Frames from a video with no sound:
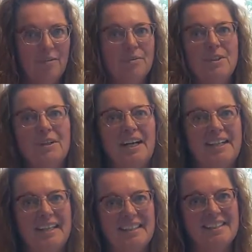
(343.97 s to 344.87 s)
we'll go ahead
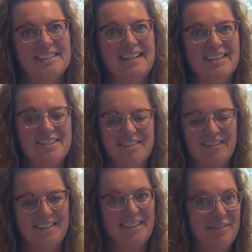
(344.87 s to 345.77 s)
and get these cut so you
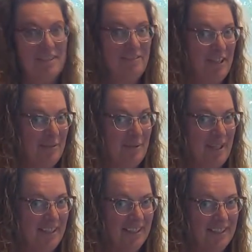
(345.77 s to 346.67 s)
can see what the final
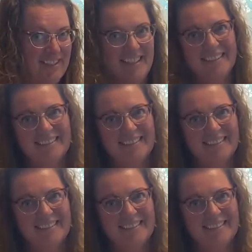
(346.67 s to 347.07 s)
product looks like.